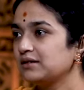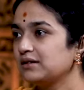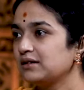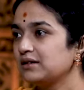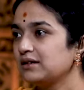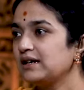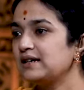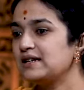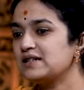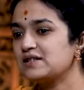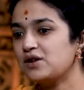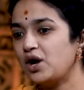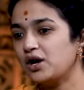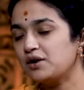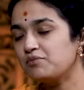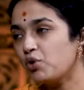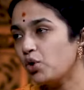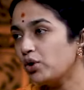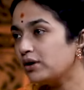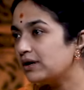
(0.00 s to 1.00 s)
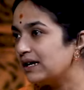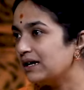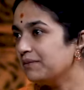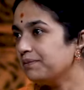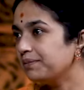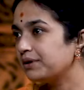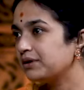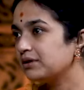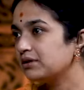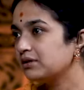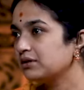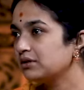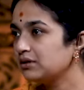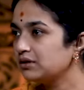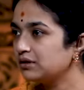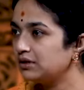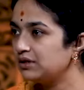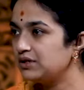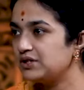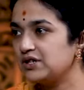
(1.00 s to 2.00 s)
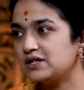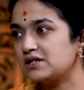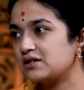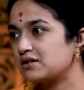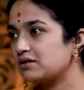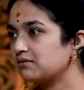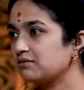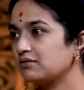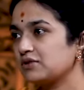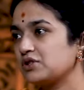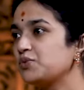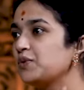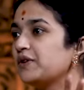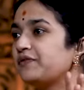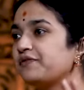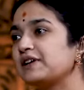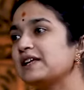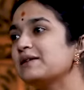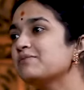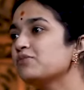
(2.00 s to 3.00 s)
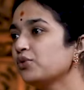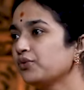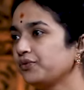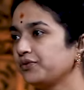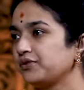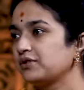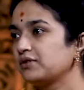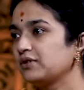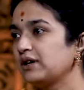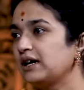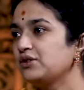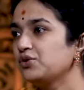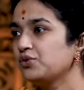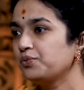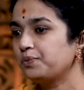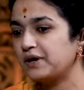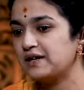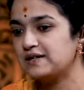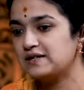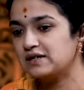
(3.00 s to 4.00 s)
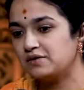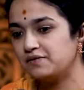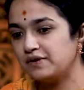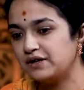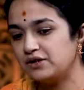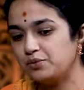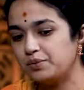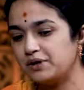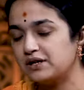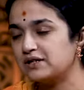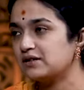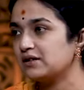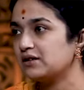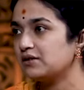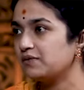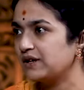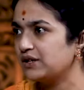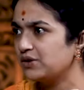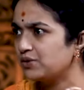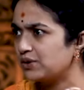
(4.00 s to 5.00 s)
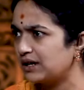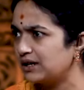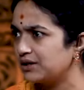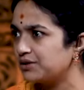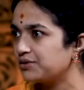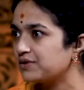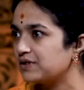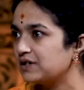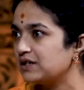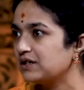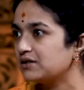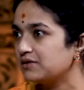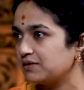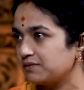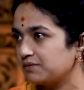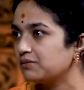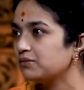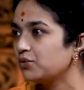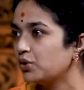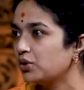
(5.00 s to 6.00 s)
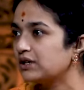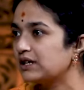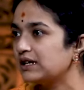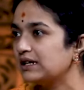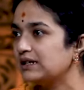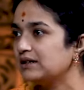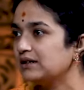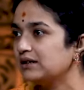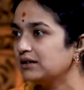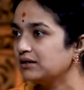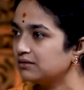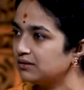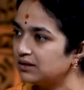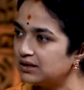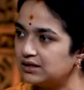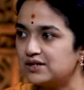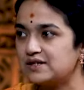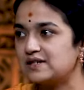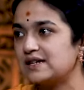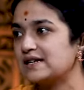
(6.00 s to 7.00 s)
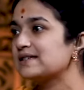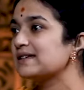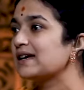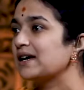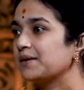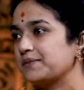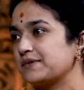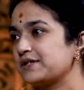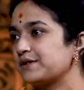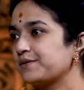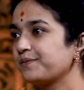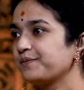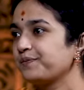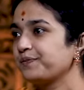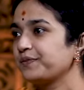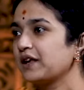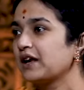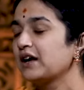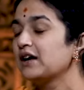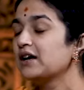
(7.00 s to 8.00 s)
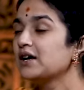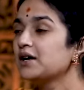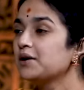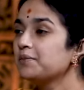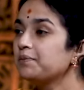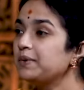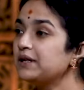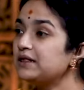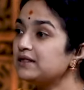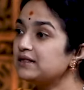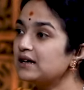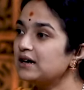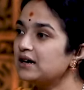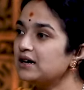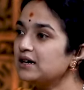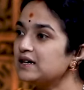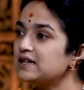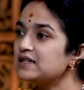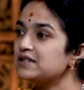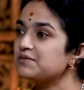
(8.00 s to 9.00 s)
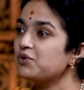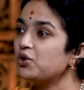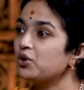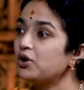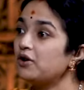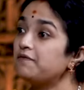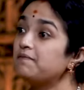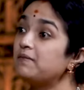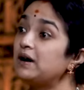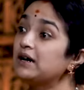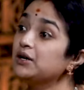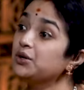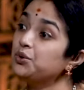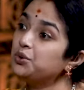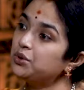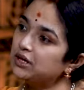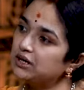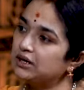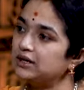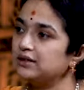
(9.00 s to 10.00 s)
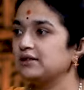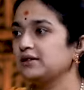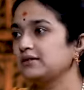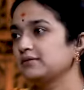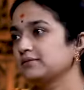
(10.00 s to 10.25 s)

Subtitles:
It is not more deep. It just swiftly moves. And you press it, when you try to see it more keenly, it just escapes. Pitta is more of Manduka gati.